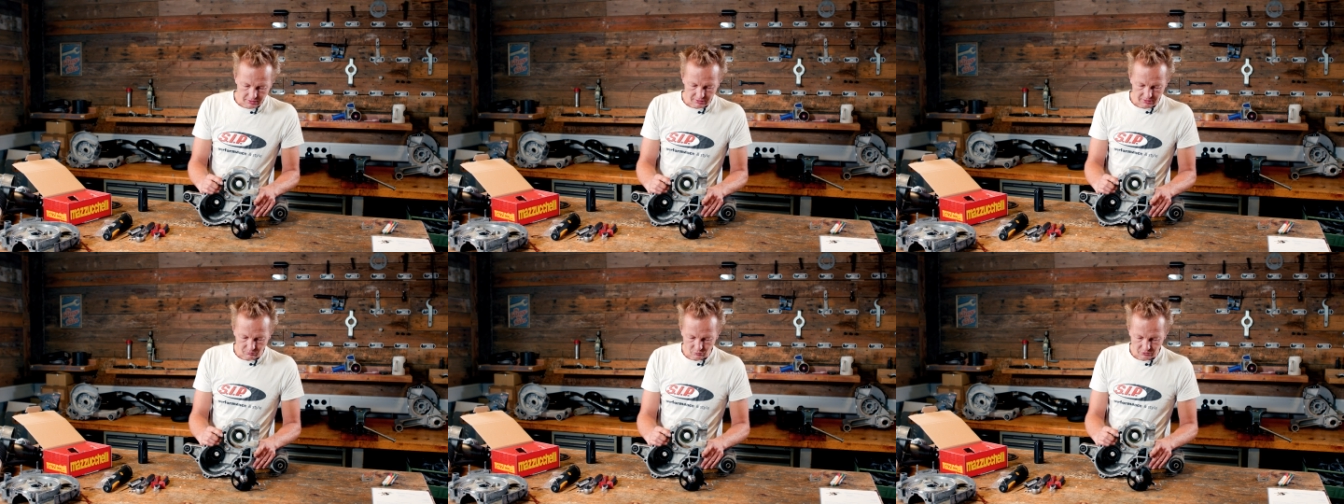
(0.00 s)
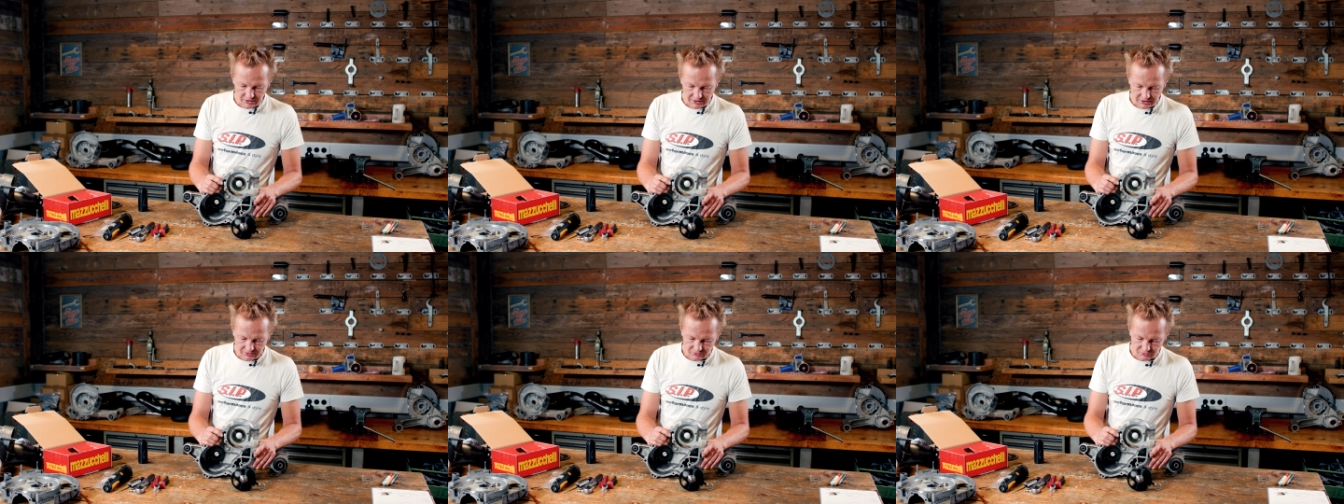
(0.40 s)
um,
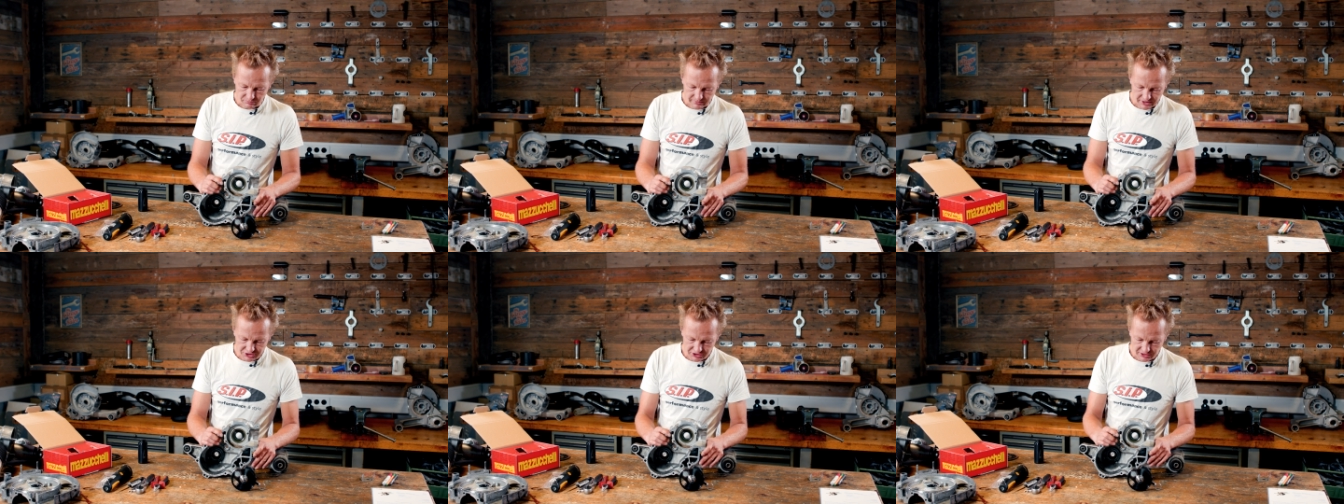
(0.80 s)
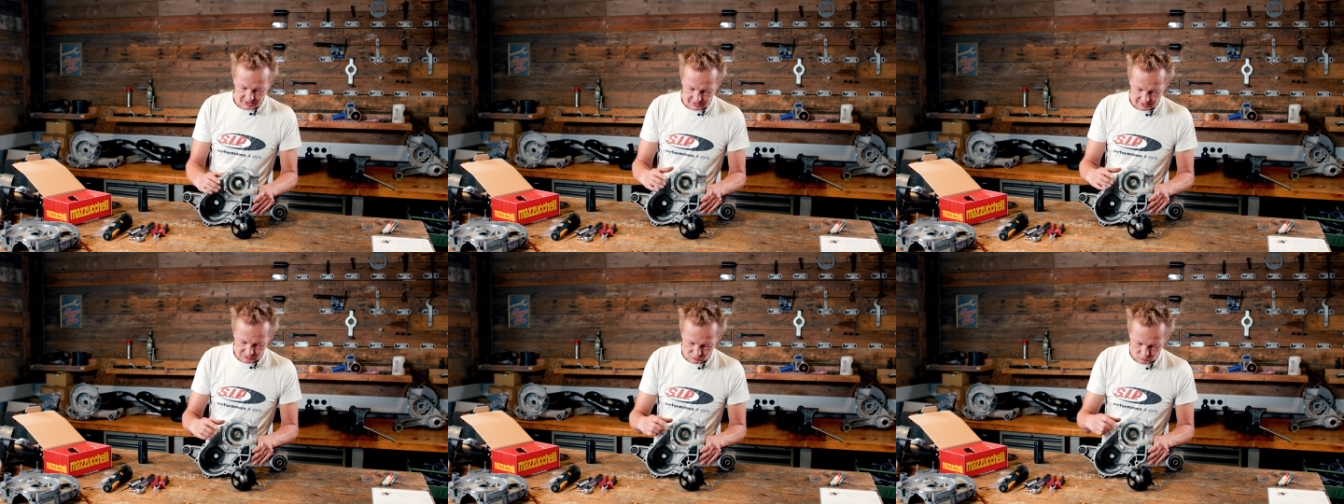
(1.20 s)
we need to
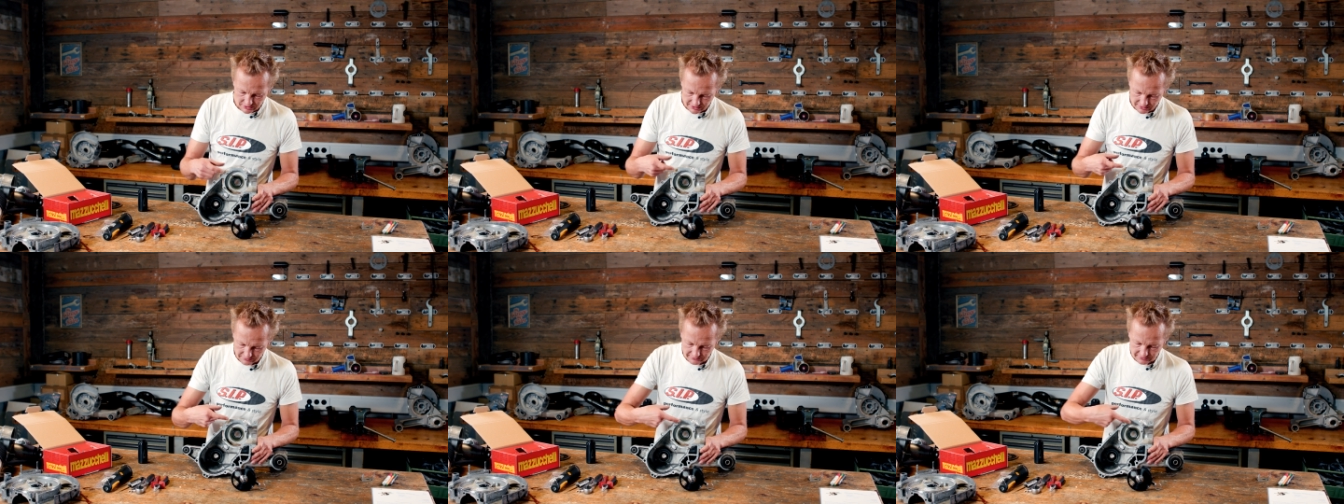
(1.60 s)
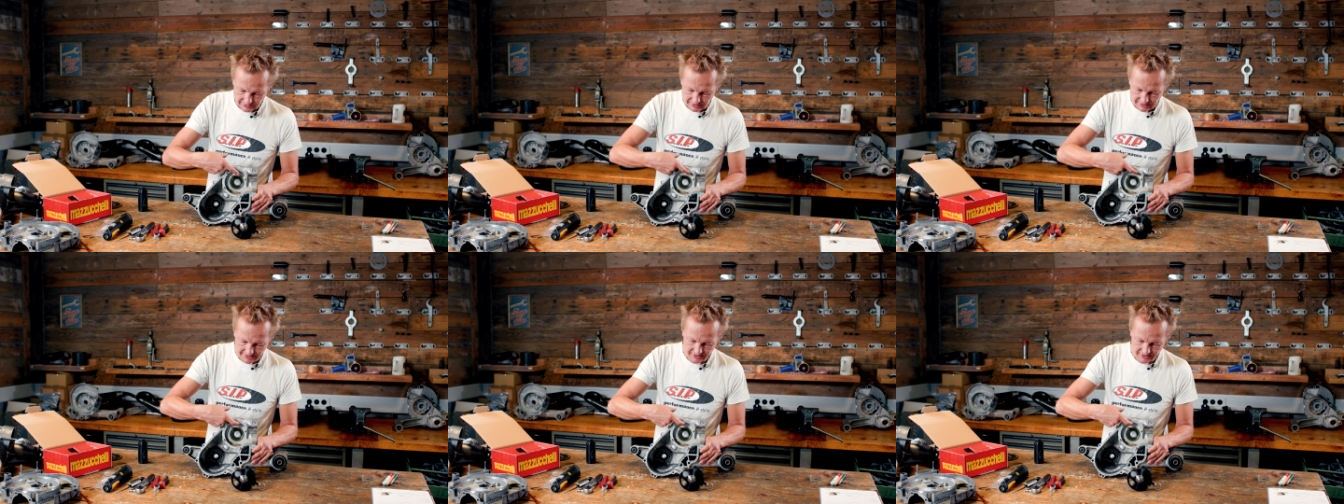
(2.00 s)
measure as well the